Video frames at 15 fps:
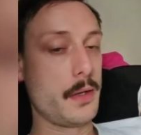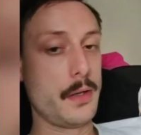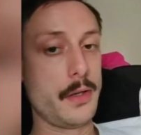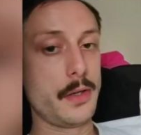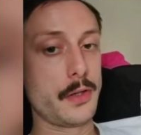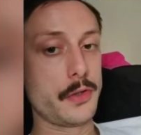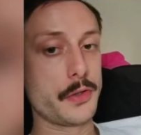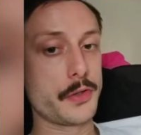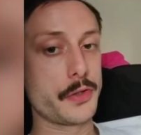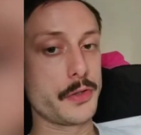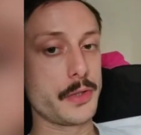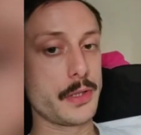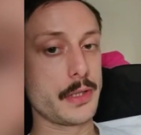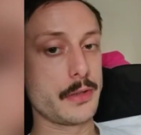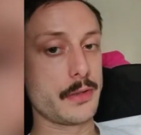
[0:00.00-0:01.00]
lunch
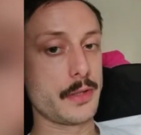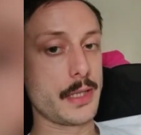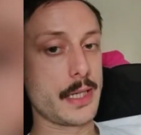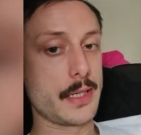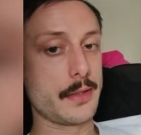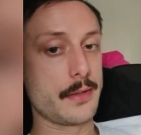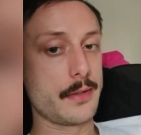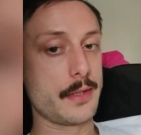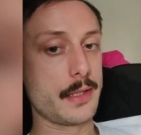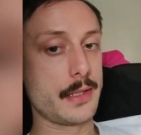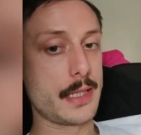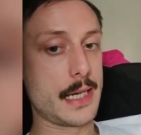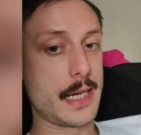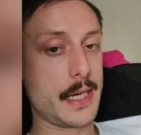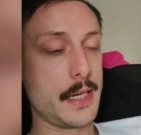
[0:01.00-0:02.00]
as I had
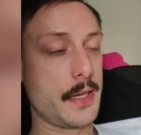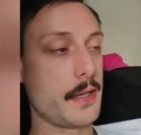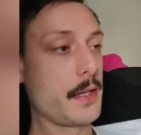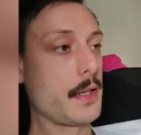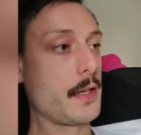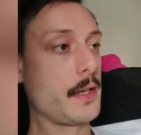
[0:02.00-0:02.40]
today